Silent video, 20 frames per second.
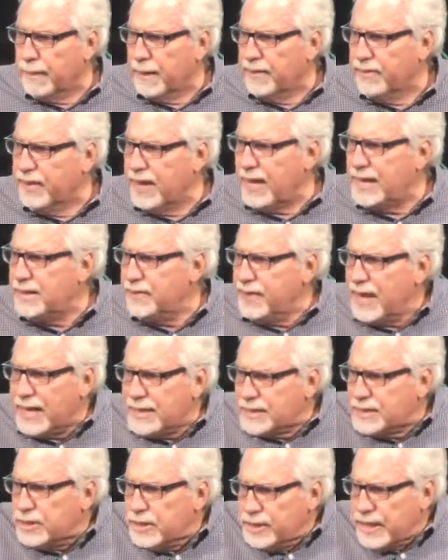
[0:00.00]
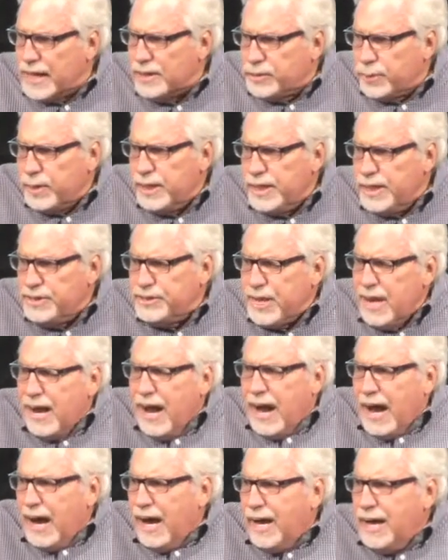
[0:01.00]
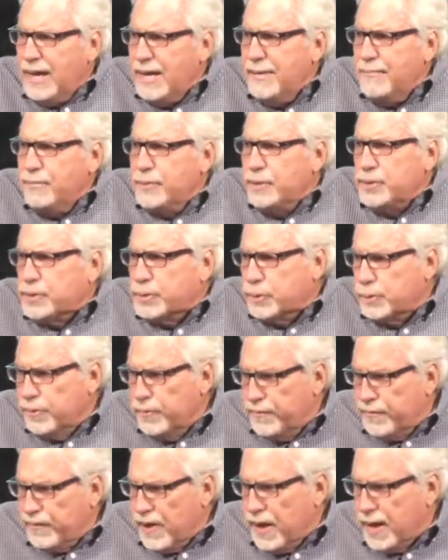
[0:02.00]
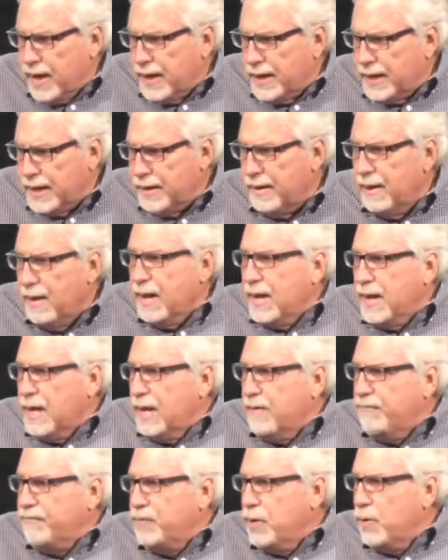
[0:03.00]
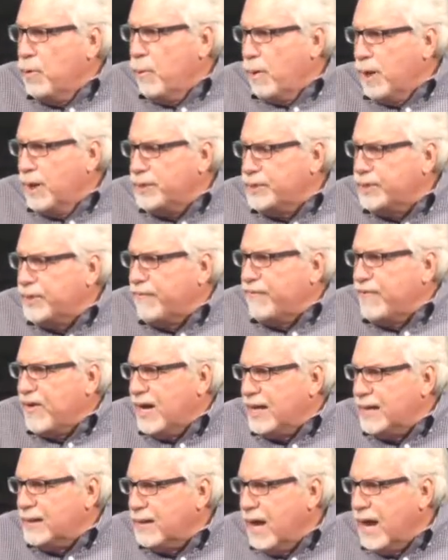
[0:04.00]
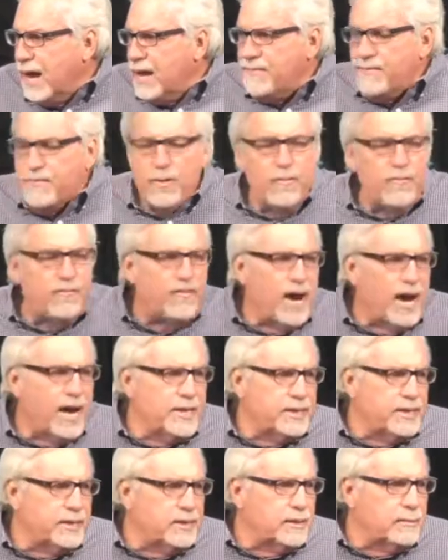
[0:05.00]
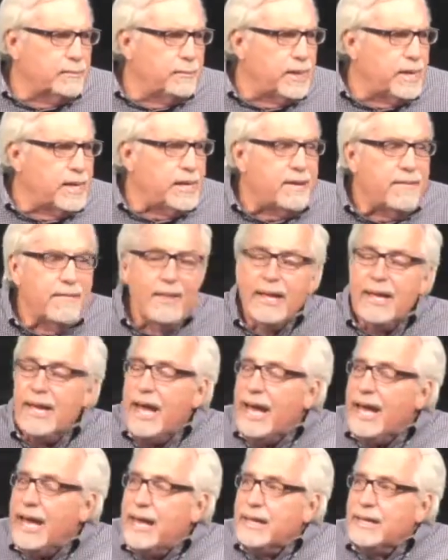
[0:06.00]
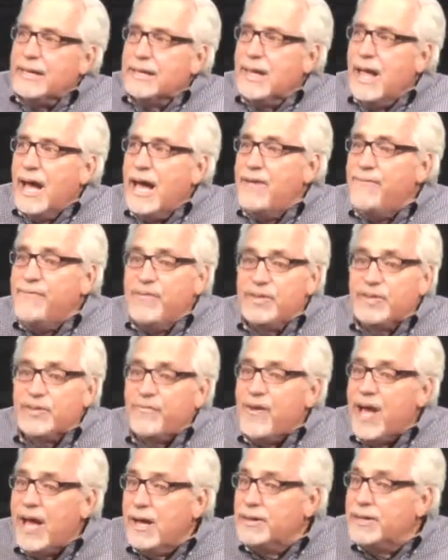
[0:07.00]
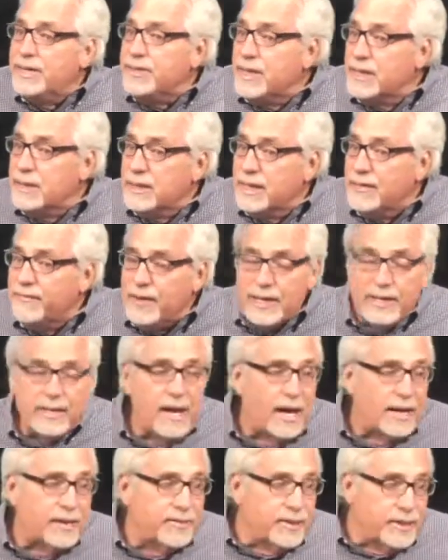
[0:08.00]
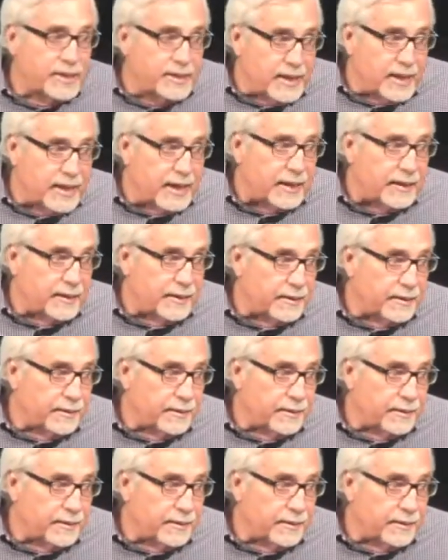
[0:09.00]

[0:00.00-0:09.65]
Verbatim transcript: That, that's, that's what he's, I am the true vine. If you want to find life, you find it in me, and life is found in the living, not in the dead.